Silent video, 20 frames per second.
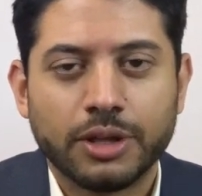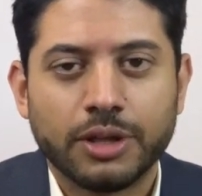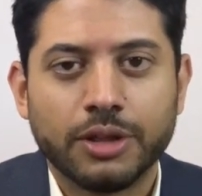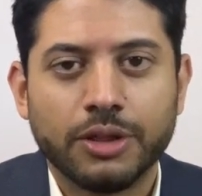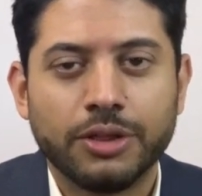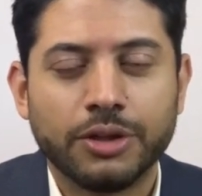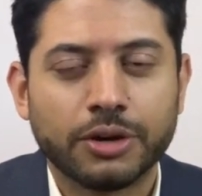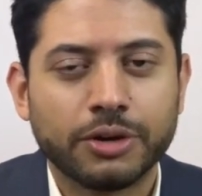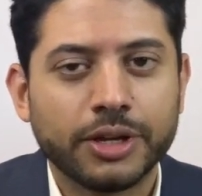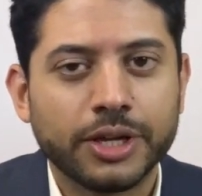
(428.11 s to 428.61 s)

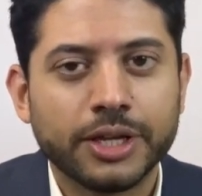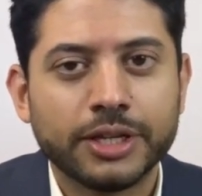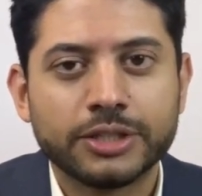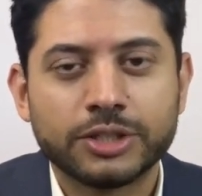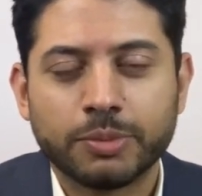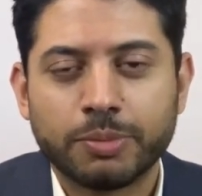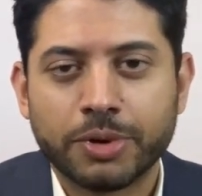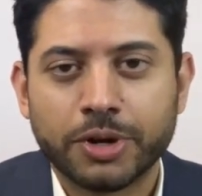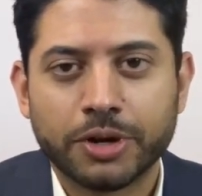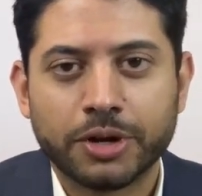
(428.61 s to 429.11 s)
there is a
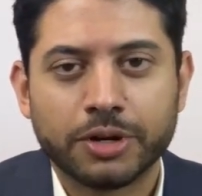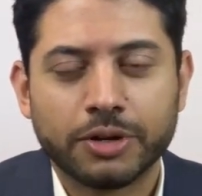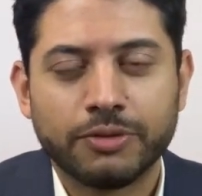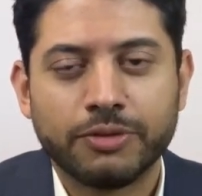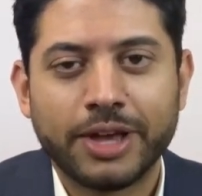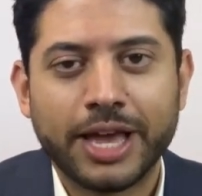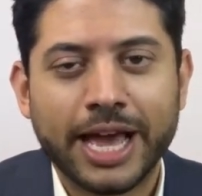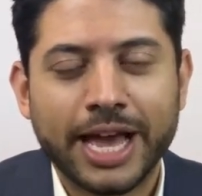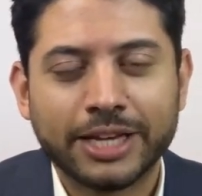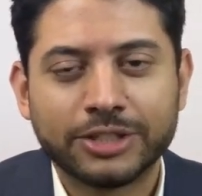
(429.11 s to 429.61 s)
period of
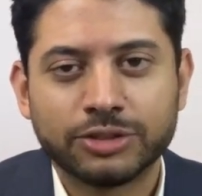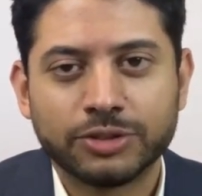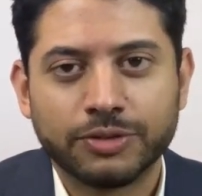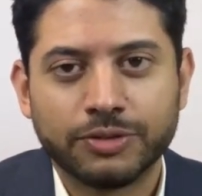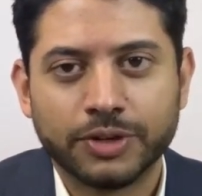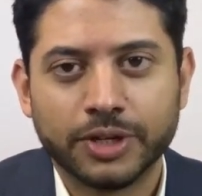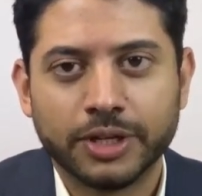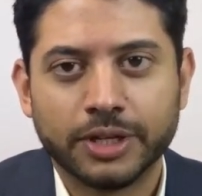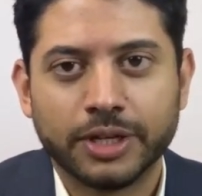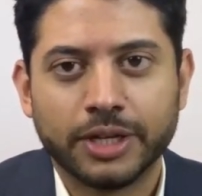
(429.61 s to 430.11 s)

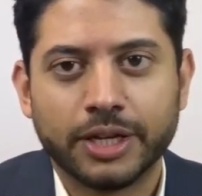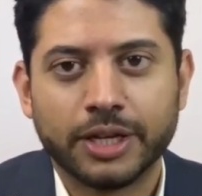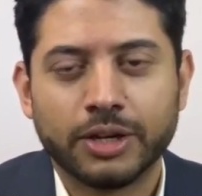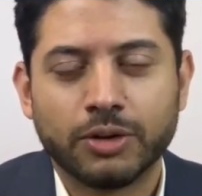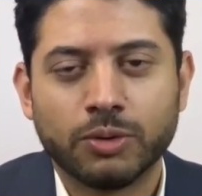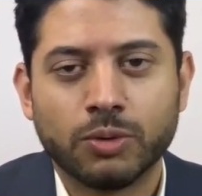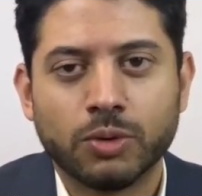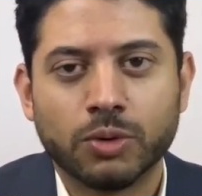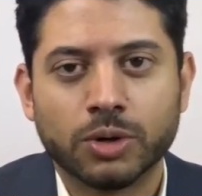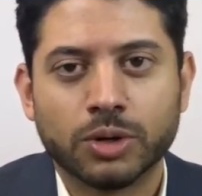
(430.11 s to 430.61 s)
atrophy
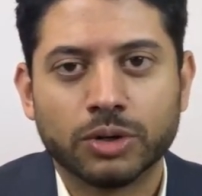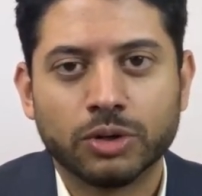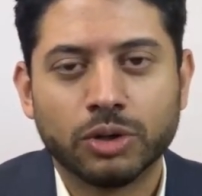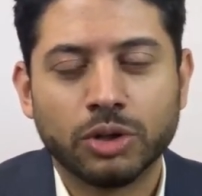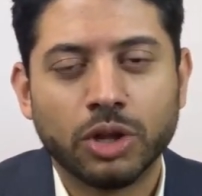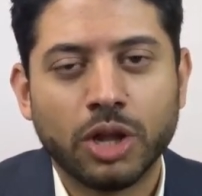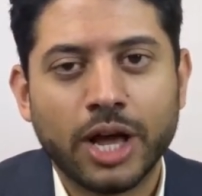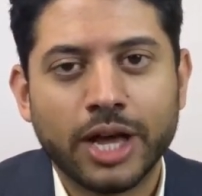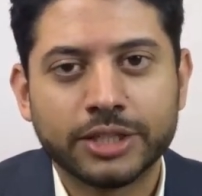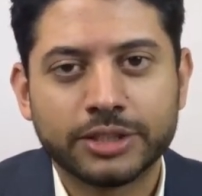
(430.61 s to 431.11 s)
or
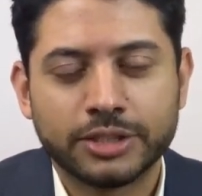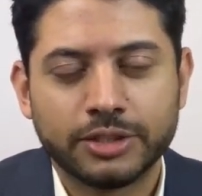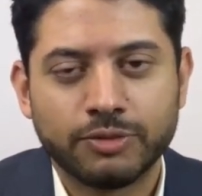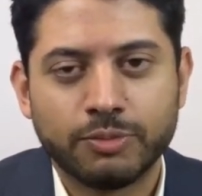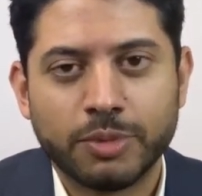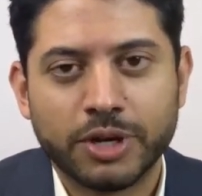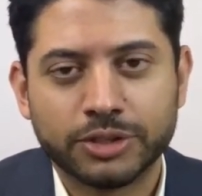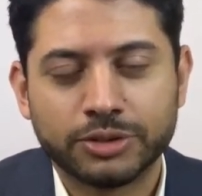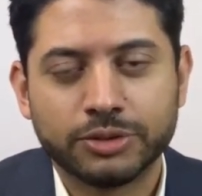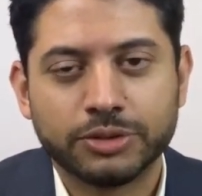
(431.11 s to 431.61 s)
loss of
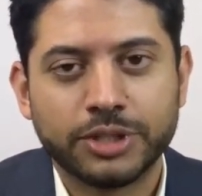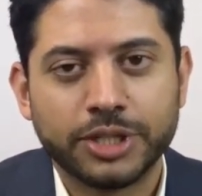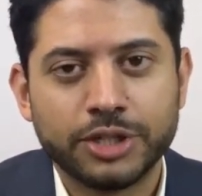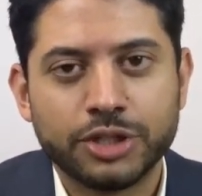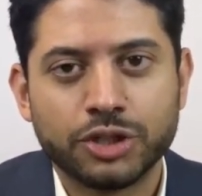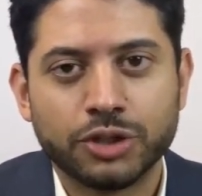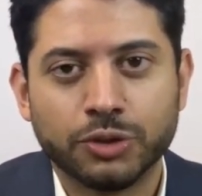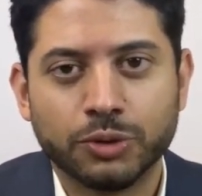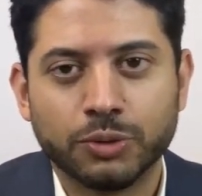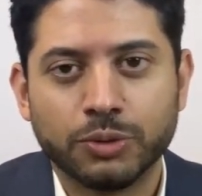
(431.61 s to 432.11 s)
muscle
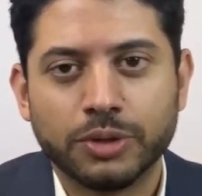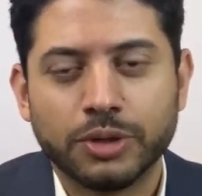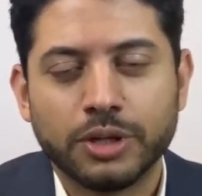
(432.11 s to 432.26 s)
tissue